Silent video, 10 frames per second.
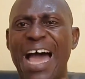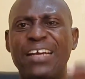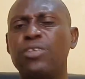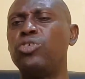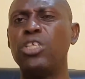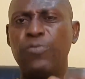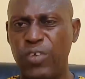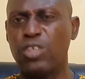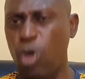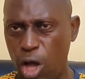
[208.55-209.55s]
and reduces
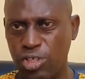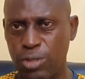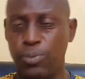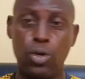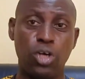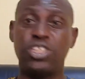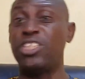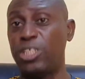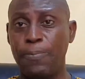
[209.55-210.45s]
feed cost because it's